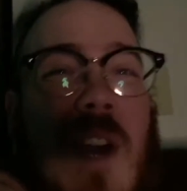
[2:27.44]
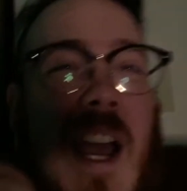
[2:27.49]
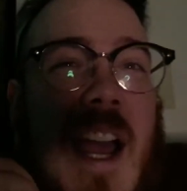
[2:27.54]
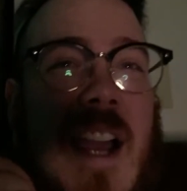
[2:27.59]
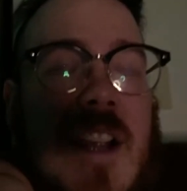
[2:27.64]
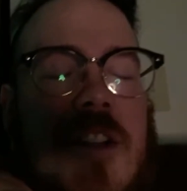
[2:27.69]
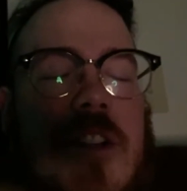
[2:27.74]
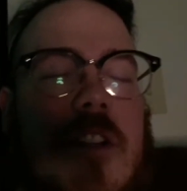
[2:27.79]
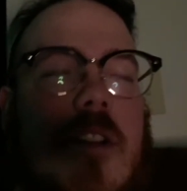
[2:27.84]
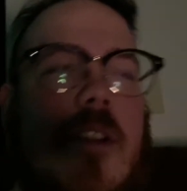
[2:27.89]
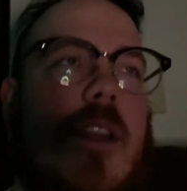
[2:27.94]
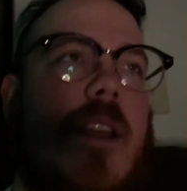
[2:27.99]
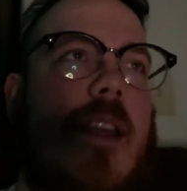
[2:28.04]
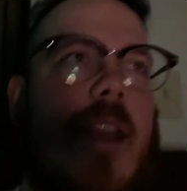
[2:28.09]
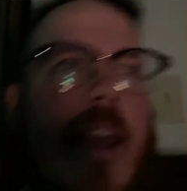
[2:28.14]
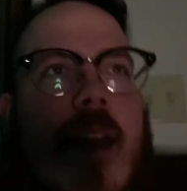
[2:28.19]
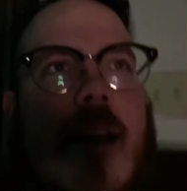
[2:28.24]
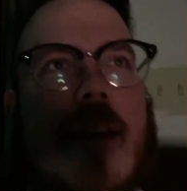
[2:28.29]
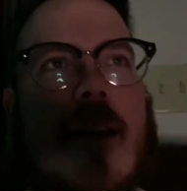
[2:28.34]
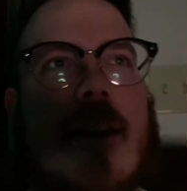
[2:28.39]
actually,
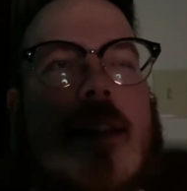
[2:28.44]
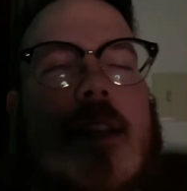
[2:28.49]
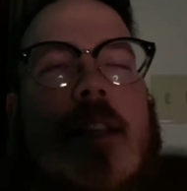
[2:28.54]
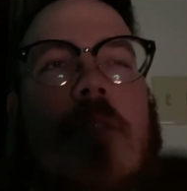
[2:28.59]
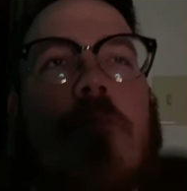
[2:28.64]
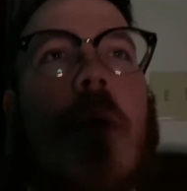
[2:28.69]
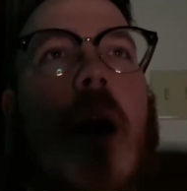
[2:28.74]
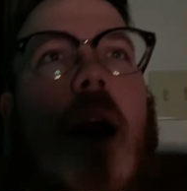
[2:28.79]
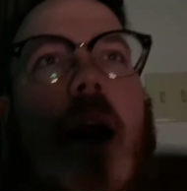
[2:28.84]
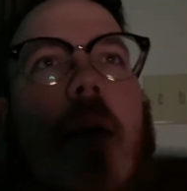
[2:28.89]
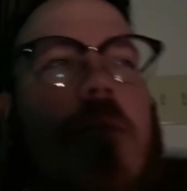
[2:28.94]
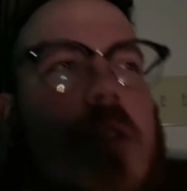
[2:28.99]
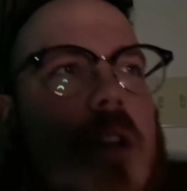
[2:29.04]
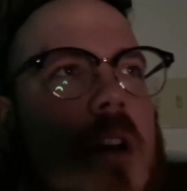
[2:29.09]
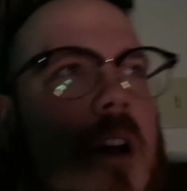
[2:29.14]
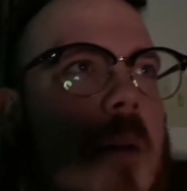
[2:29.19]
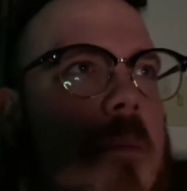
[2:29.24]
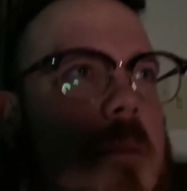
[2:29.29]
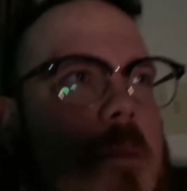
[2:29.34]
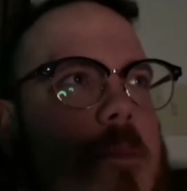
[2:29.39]
and this popped
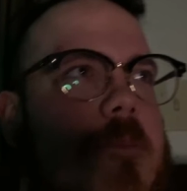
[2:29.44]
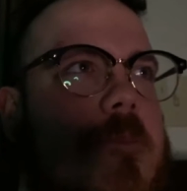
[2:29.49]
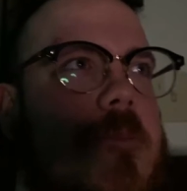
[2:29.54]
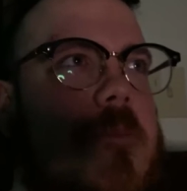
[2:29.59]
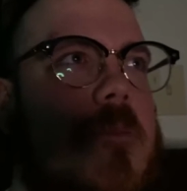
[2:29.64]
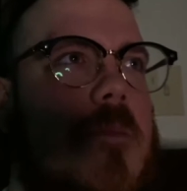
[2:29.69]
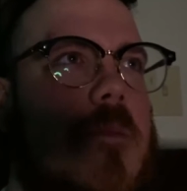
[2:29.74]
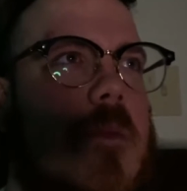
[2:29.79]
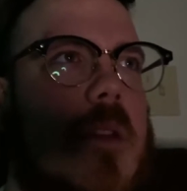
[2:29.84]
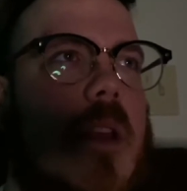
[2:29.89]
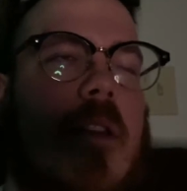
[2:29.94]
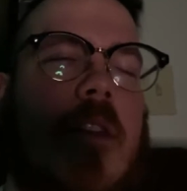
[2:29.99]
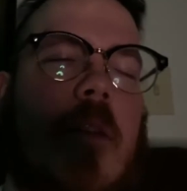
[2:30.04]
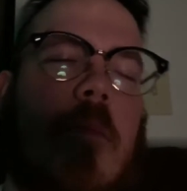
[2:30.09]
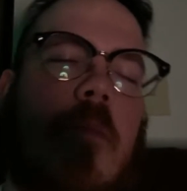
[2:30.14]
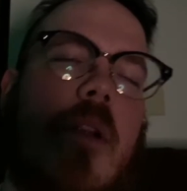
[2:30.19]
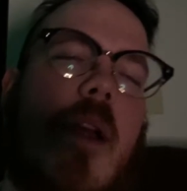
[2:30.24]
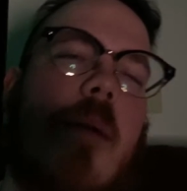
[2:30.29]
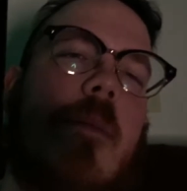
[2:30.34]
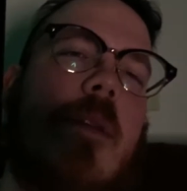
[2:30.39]
up. The
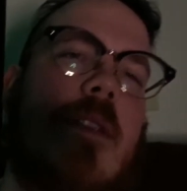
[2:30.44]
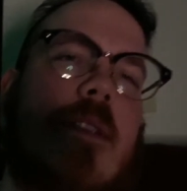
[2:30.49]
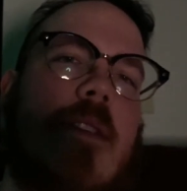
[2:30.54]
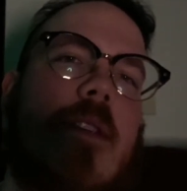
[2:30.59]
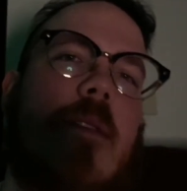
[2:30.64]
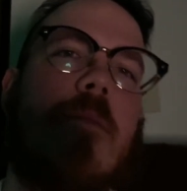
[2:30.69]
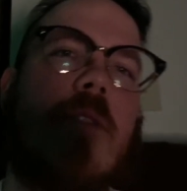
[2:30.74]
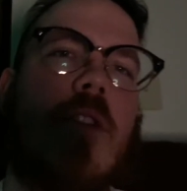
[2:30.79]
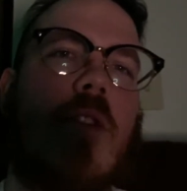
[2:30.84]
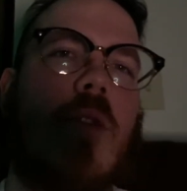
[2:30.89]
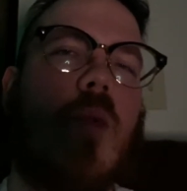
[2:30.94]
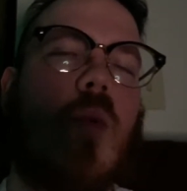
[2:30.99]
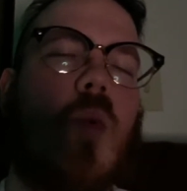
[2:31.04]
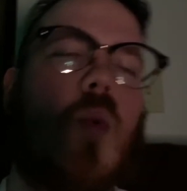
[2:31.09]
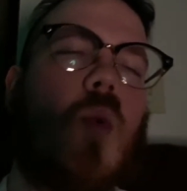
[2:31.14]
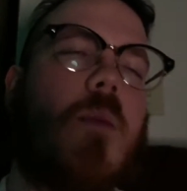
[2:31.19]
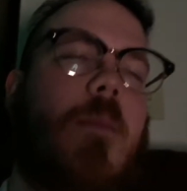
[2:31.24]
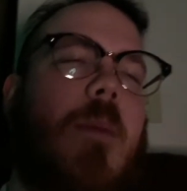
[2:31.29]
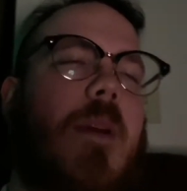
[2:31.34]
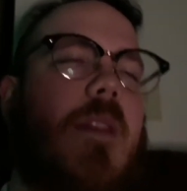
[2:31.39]
premise seemed
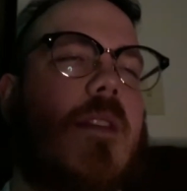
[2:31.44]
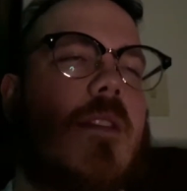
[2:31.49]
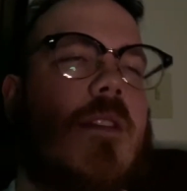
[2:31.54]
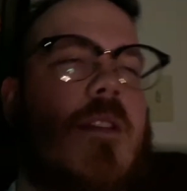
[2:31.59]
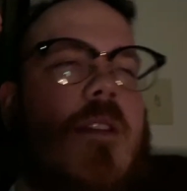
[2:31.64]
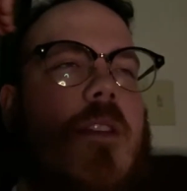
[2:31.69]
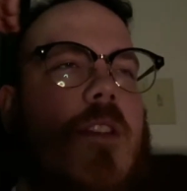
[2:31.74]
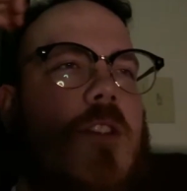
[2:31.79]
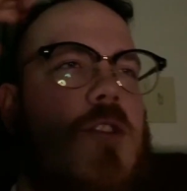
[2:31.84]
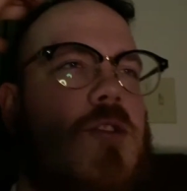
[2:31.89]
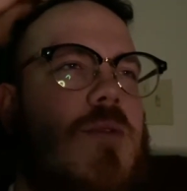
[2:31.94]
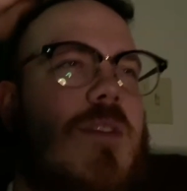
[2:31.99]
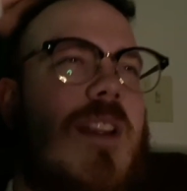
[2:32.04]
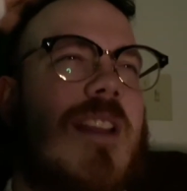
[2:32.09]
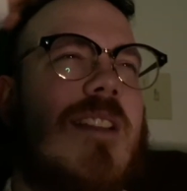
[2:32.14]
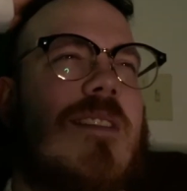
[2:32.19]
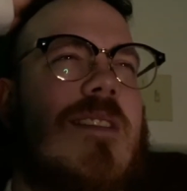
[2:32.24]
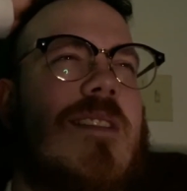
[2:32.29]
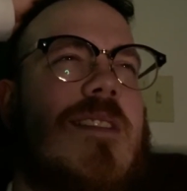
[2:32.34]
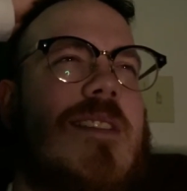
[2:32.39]
cool, but the
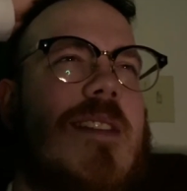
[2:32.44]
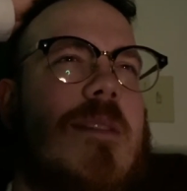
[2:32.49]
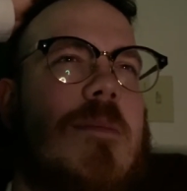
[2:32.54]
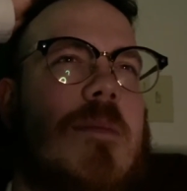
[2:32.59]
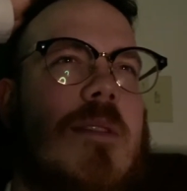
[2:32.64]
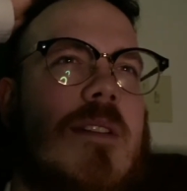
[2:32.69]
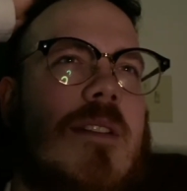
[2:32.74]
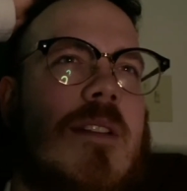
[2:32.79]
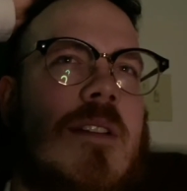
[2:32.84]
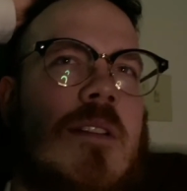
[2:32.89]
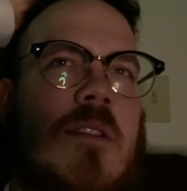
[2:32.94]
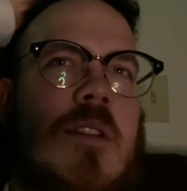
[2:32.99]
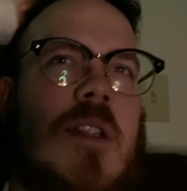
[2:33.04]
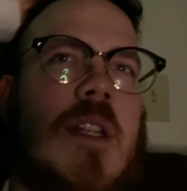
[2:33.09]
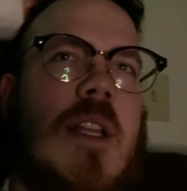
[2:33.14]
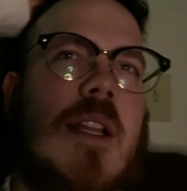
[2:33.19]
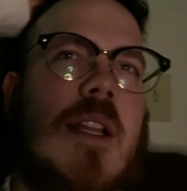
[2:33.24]
trailer seemed a little...